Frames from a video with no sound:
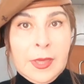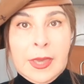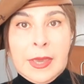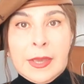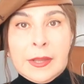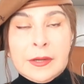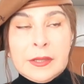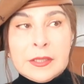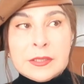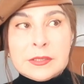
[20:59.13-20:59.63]

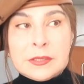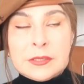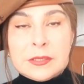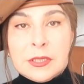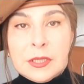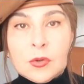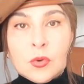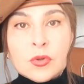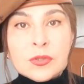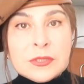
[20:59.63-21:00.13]
and it's
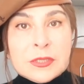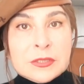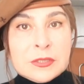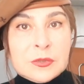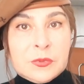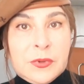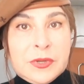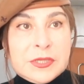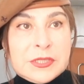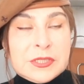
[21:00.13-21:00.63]
a uh,
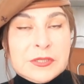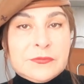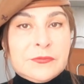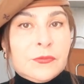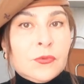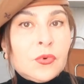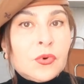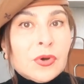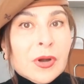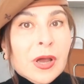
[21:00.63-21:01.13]
constance
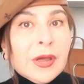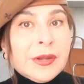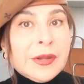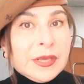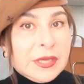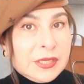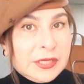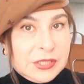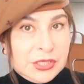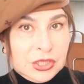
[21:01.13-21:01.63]
24
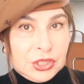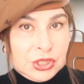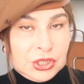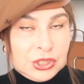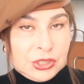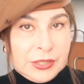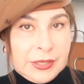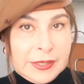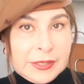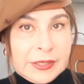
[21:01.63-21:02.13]

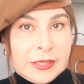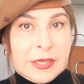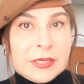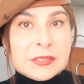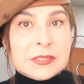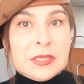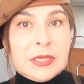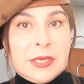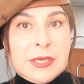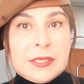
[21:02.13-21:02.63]
reedition i
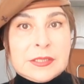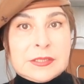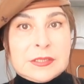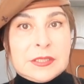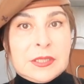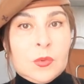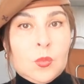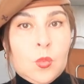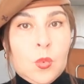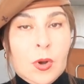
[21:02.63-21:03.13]
guess it's
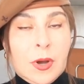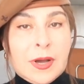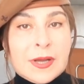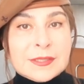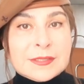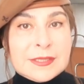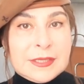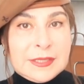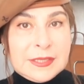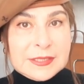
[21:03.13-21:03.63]
the
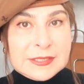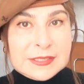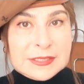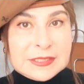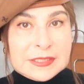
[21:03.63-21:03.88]
one that it's